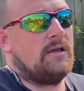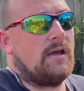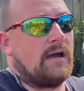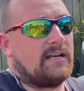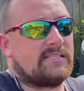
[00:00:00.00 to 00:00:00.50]

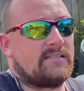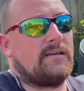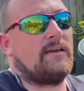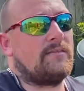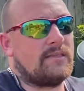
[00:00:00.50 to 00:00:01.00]
and it's
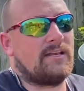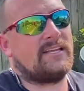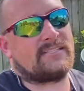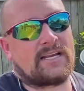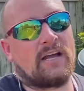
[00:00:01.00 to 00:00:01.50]
the
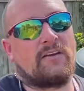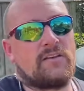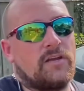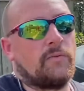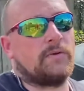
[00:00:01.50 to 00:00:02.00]
least I could
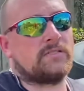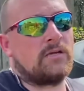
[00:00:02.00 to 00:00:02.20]
do was